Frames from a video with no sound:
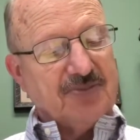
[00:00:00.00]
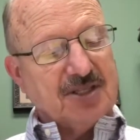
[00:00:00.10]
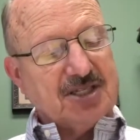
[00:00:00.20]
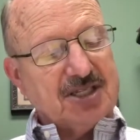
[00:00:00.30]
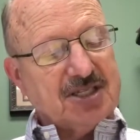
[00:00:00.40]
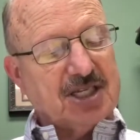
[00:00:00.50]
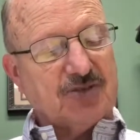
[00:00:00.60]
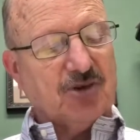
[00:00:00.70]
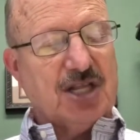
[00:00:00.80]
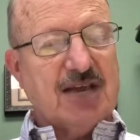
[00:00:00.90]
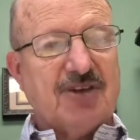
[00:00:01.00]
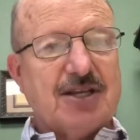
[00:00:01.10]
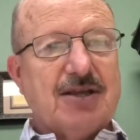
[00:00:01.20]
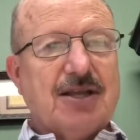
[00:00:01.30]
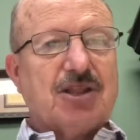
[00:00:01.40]
it says 6 for
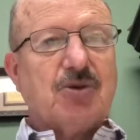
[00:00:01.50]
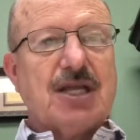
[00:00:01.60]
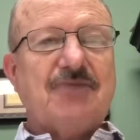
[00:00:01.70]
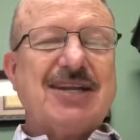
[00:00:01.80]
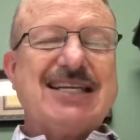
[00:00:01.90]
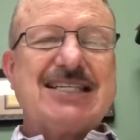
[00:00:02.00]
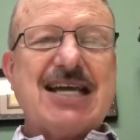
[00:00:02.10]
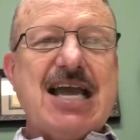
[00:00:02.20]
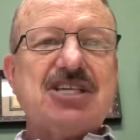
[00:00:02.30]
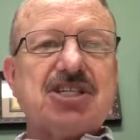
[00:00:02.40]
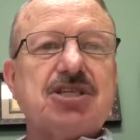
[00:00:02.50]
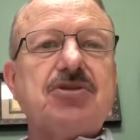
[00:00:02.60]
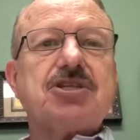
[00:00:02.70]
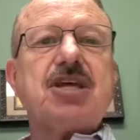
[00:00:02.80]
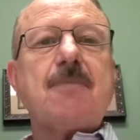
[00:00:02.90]
11 through 11, he changes to
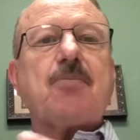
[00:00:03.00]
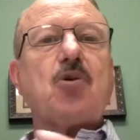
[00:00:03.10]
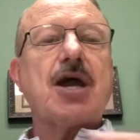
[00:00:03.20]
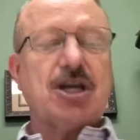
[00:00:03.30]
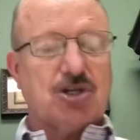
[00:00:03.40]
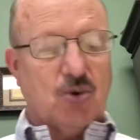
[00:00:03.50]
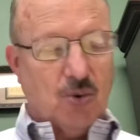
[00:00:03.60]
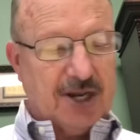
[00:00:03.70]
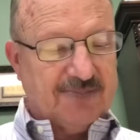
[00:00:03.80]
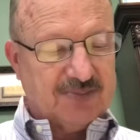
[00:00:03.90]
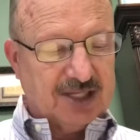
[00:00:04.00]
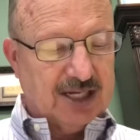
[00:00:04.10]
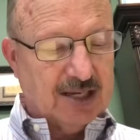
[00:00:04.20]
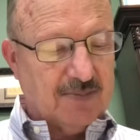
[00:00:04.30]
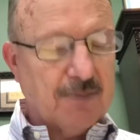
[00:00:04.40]
this imprecatory
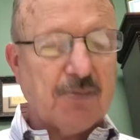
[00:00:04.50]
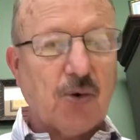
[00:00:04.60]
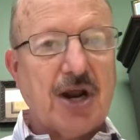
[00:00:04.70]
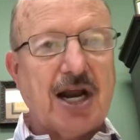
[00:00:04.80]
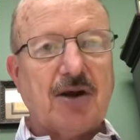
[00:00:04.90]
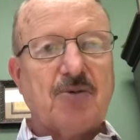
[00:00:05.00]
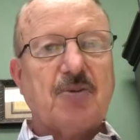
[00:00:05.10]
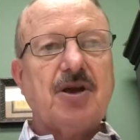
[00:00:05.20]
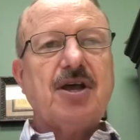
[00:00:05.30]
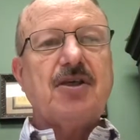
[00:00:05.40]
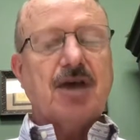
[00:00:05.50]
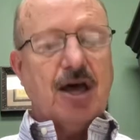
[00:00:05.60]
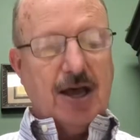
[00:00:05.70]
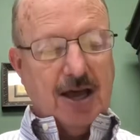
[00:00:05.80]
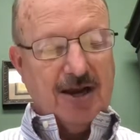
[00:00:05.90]
um, prayer. Remember,
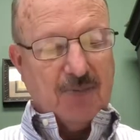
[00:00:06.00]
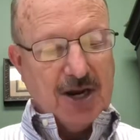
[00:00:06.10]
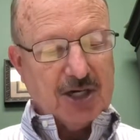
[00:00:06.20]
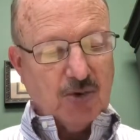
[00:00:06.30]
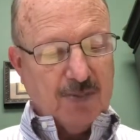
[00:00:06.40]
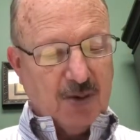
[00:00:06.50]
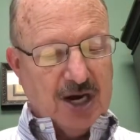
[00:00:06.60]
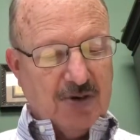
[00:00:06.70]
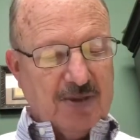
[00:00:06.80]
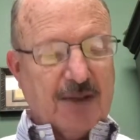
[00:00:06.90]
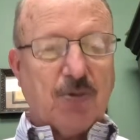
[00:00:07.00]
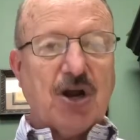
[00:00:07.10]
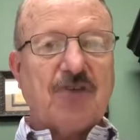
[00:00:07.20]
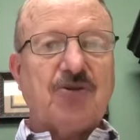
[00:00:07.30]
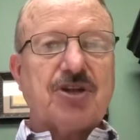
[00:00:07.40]
uh, an imprecatory prayer would be a
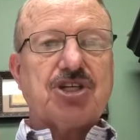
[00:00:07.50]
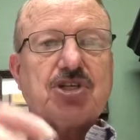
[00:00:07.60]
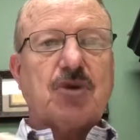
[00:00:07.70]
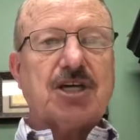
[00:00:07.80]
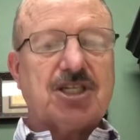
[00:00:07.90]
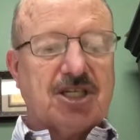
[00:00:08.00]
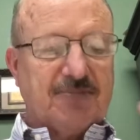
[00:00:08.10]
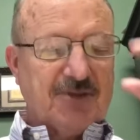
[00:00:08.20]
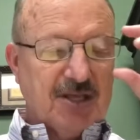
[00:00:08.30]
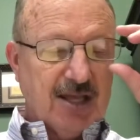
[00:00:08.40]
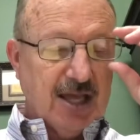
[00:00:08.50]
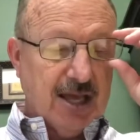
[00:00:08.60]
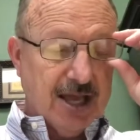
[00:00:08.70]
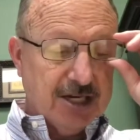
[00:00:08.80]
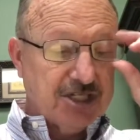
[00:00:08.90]
prayer for the destruction
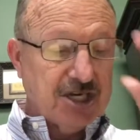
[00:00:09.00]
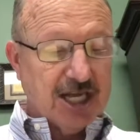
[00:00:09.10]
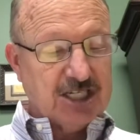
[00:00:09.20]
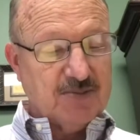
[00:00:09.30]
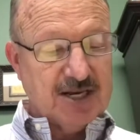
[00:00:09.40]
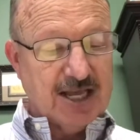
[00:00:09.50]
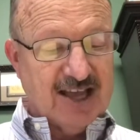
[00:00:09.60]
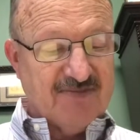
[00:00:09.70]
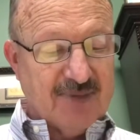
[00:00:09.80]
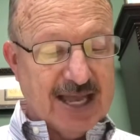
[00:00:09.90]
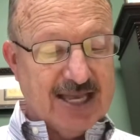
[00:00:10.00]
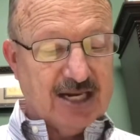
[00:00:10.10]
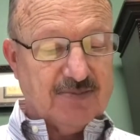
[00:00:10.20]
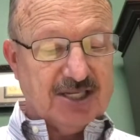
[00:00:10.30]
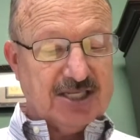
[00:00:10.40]
and judgment of my
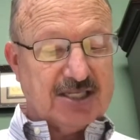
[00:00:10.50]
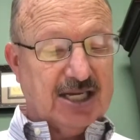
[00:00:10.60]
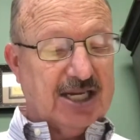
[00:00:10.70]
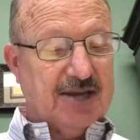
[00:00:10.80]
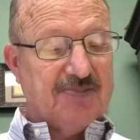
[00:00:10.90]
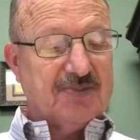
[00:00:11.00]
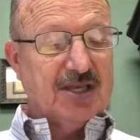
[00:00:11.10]
enemies. Um,